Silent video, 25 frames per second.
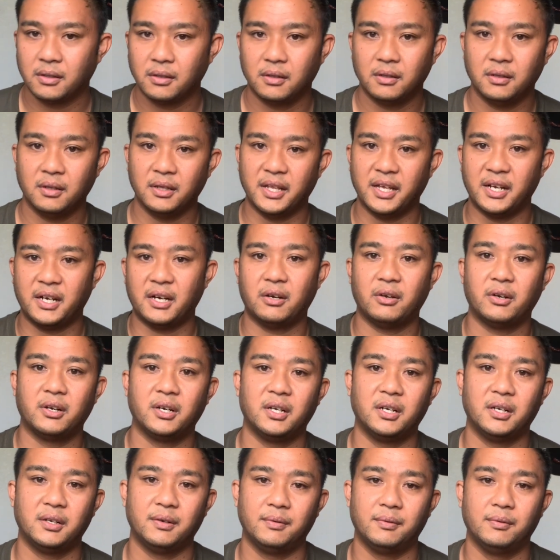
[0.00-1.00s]
let out
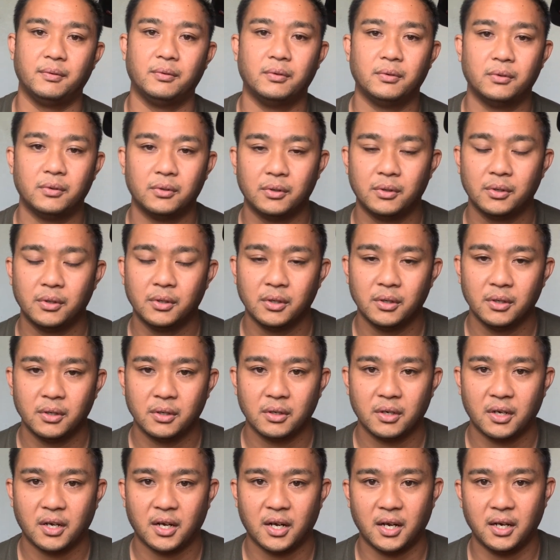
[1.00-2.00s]
a
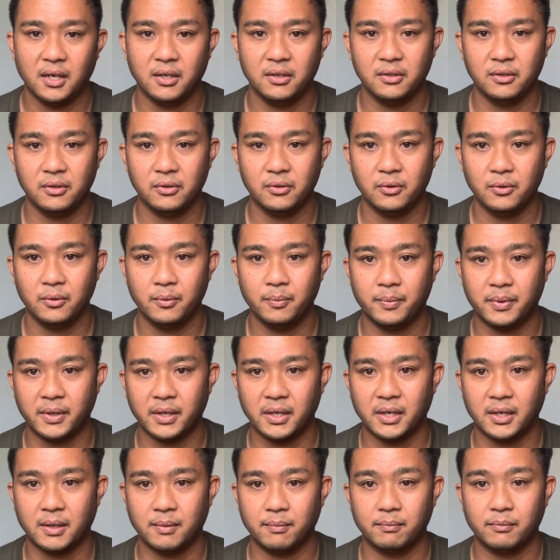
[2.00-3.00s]
Halaloo, but
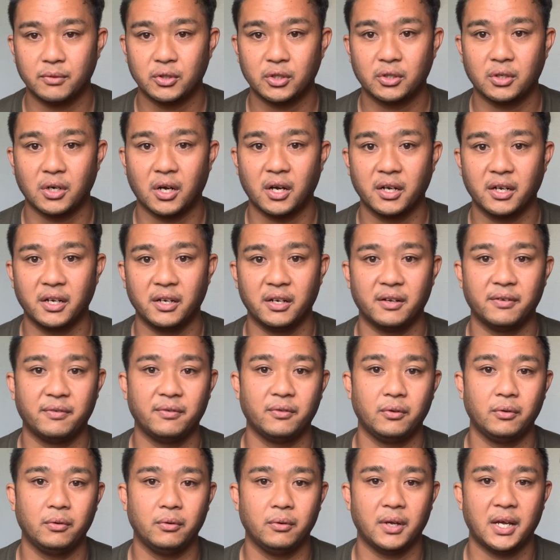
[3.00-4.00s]
strong enough
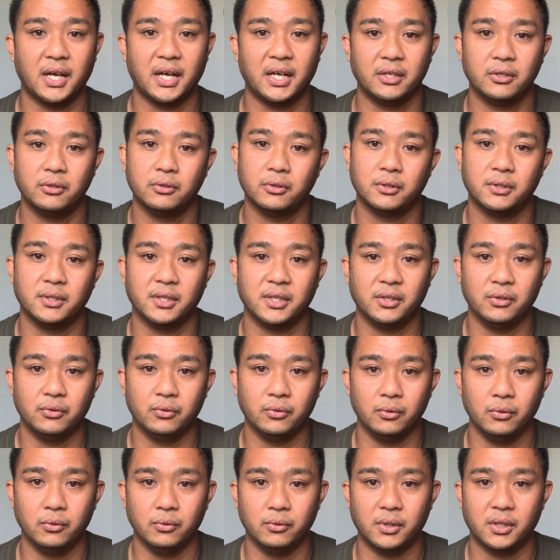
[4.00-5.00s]
to handle an
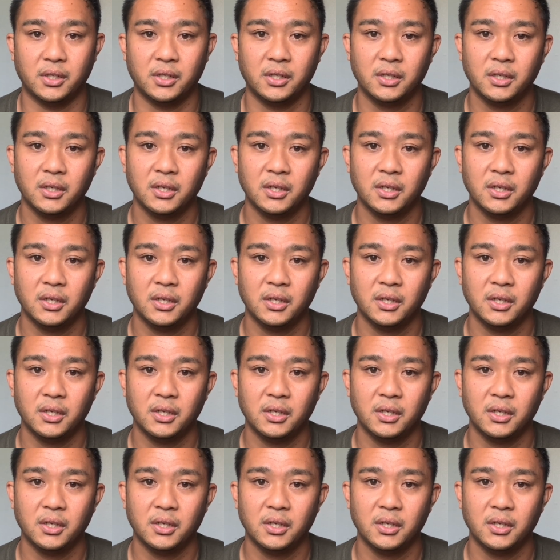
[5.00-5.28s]
Ulua.